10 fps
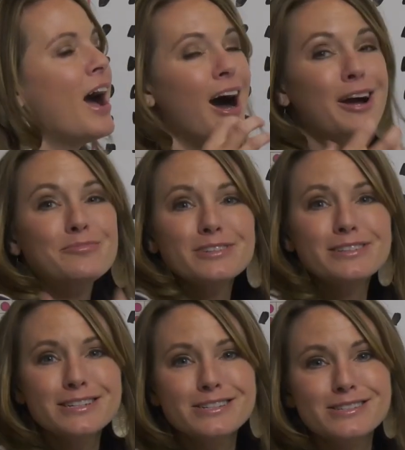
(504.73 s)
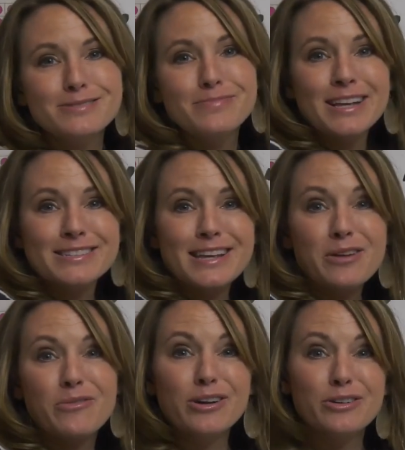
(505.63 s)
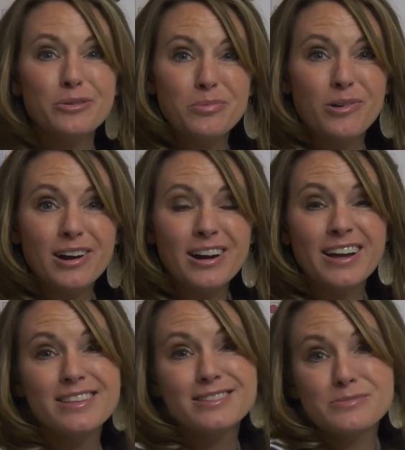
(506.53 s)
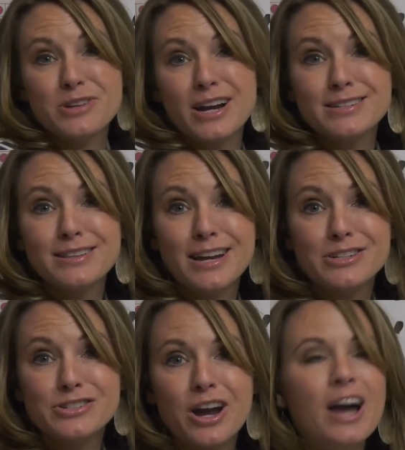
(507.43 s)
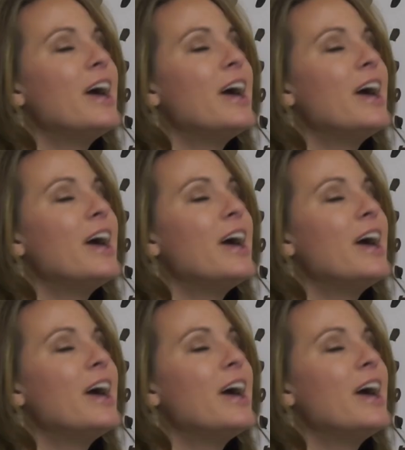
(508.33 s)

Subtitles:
I'm really just saying one group more and then subtracting the extra.